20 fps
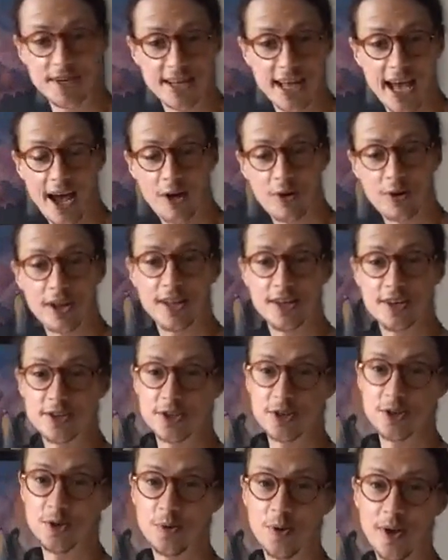down
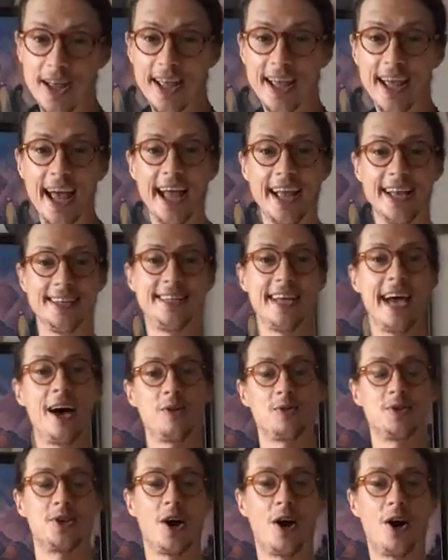into a
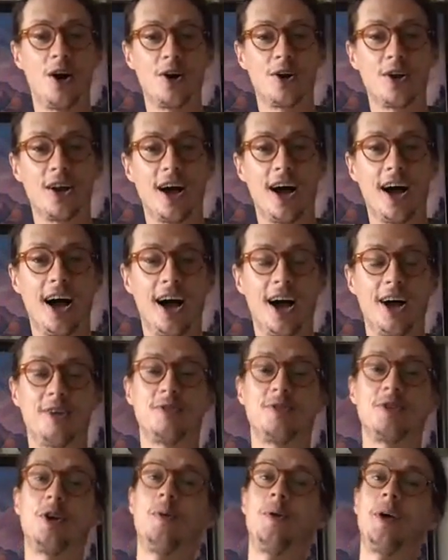down dog,
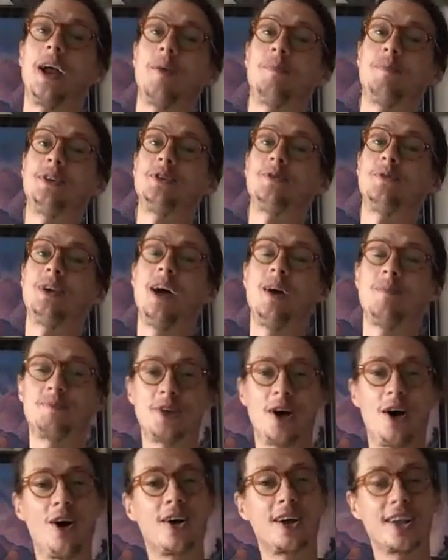going up into an up
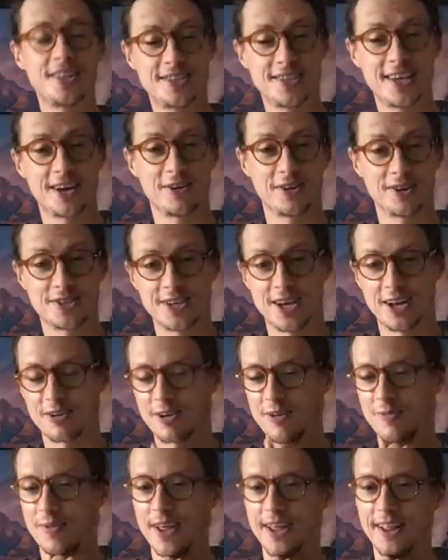dog, et cetera,
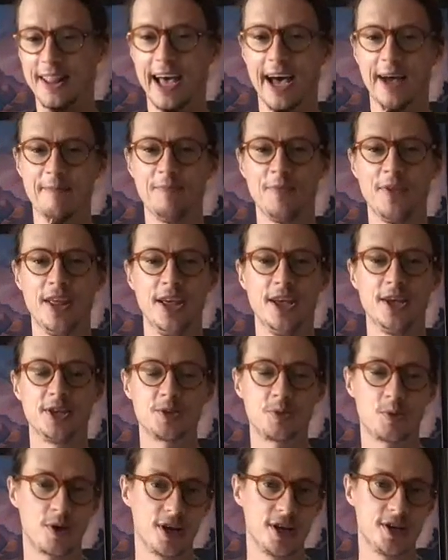like that. So
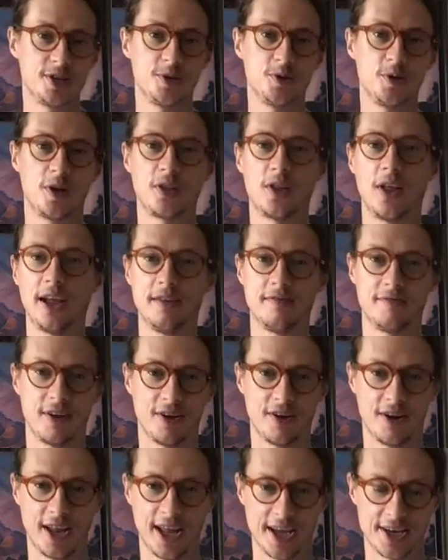we're going to do a light
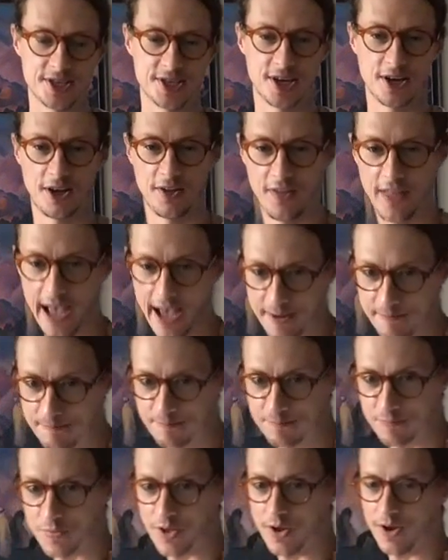variation on that.
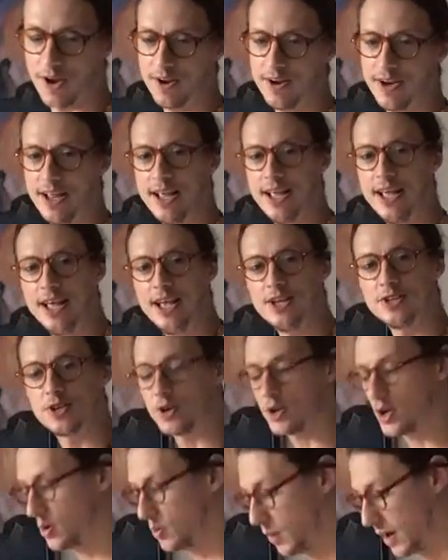All right. So you're
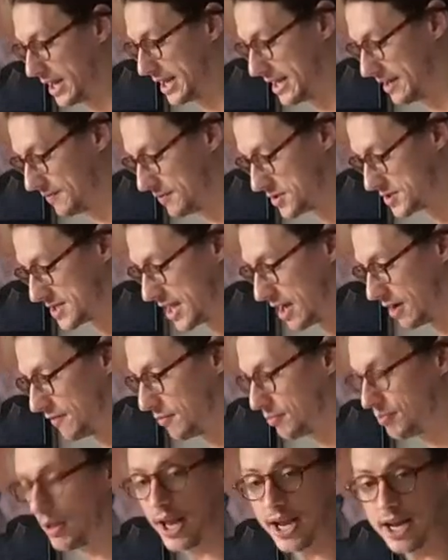going to want to give yourself
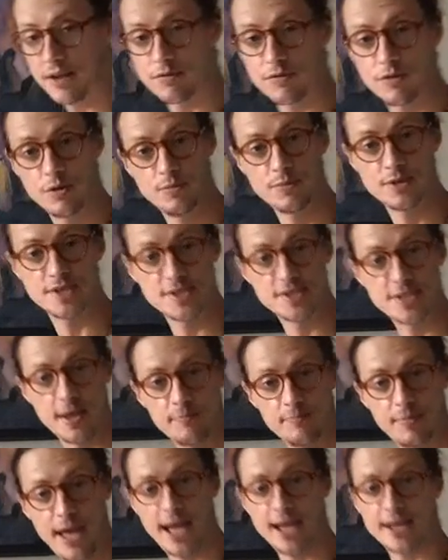plenty of room to step
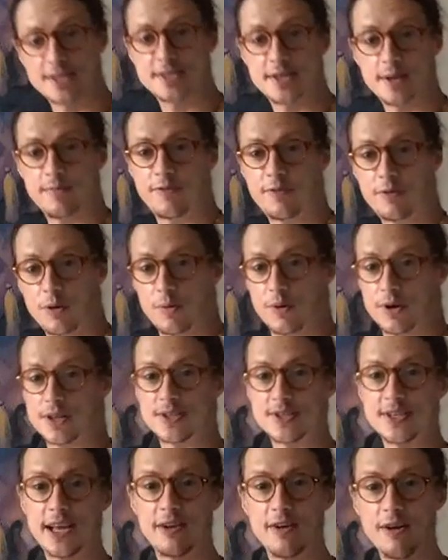back, step forward, et
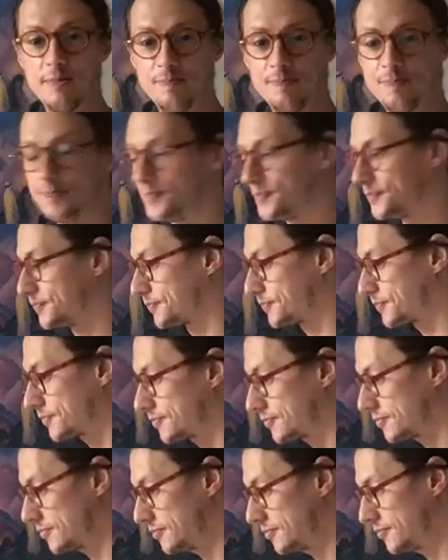cetera.
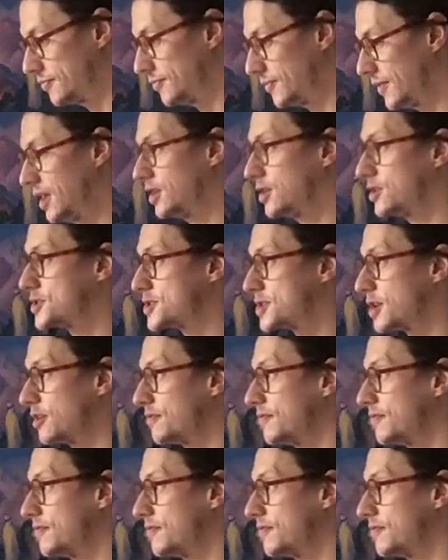You're going to start